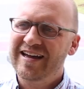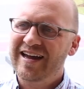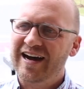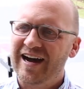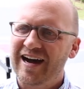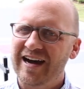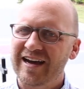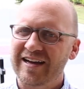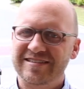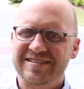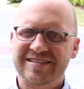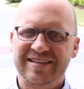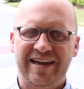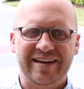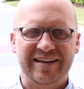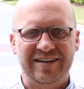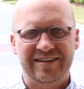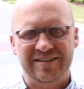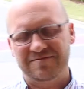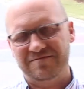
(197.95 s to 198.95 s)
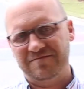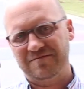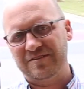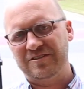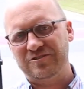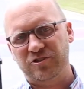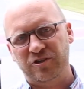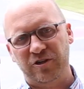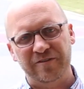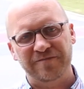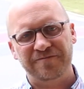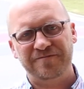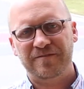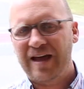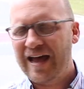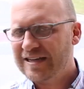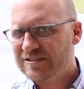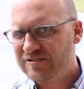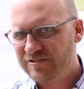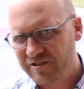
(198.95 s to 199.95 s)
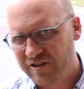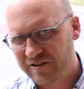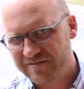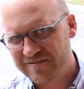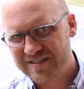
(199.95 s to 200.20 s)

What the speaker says: It's got a AstroTurf